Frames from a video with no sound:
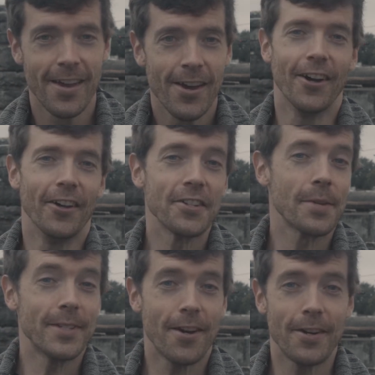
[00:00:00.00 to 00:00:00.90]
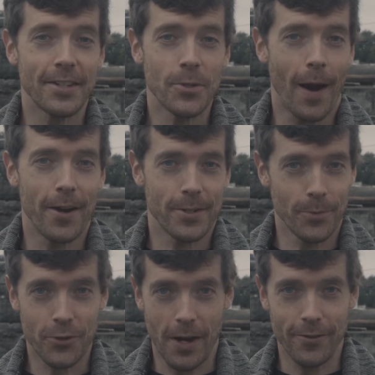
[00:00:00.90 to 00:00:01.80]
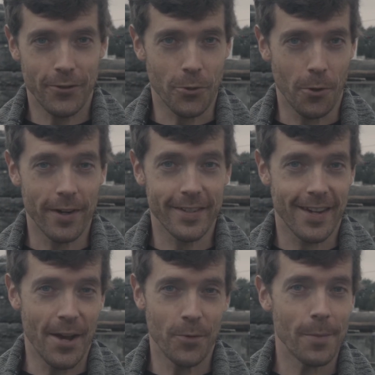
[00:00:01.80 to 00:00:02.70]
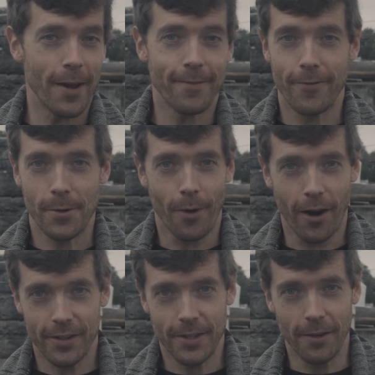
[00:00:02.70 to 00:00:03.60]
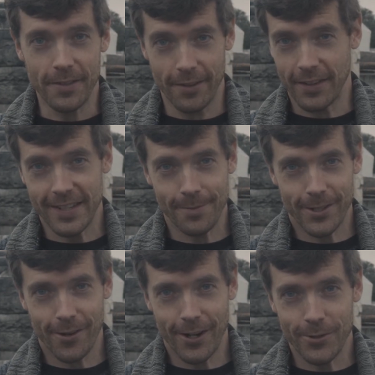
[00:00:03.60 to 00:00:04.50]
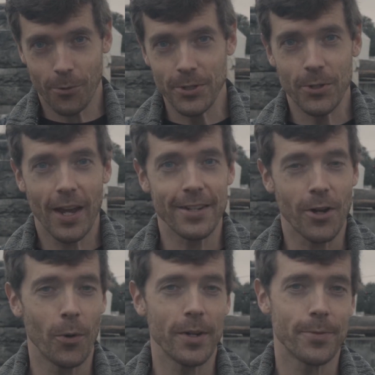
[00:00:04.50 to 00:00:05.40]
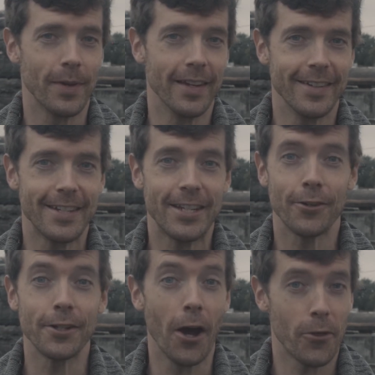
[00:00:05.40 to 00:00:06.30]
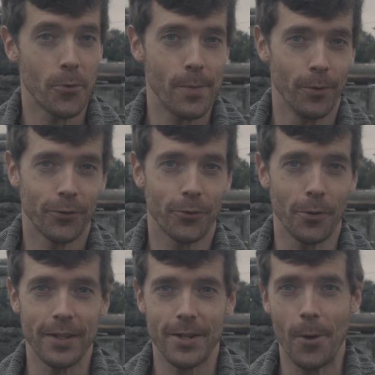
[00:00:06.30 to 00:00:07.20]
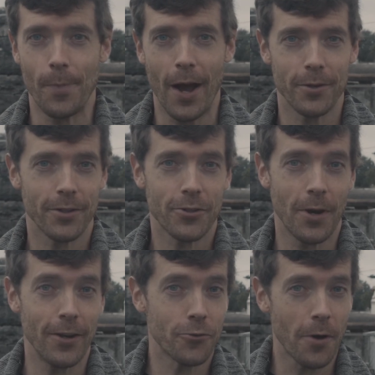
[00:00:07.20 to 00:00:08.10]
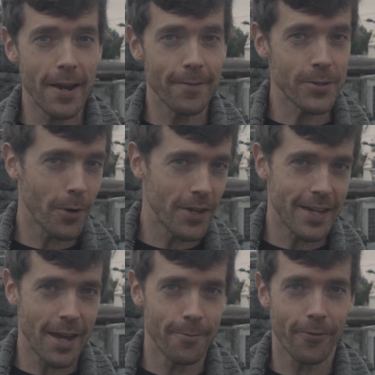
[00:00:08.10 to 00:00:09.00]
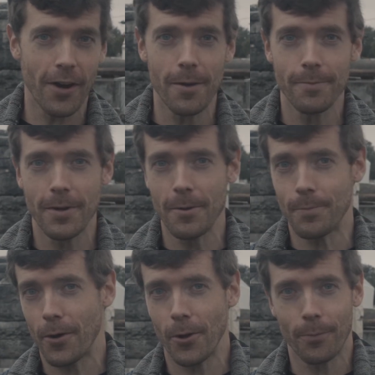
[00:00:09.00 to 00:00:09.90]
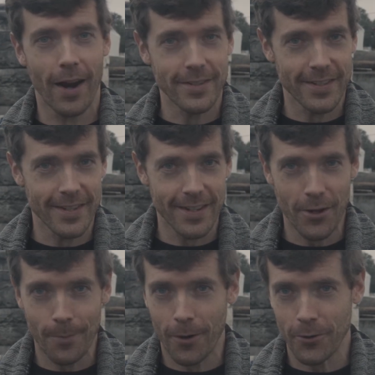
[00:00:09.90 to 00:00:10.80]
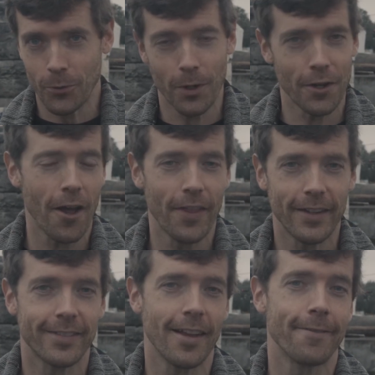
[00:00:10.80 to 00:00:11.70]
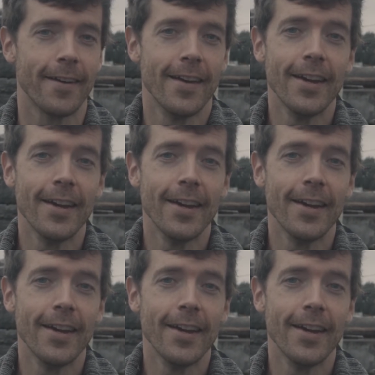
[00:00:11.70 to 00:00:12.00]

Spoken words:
Y'all, cemeteries inspire some strange stories, and one of my favorite parts of giving cemetery tours has always been hearing other people's stories about strange graves, where they came from, burial practices in their part of the world, all that stuff.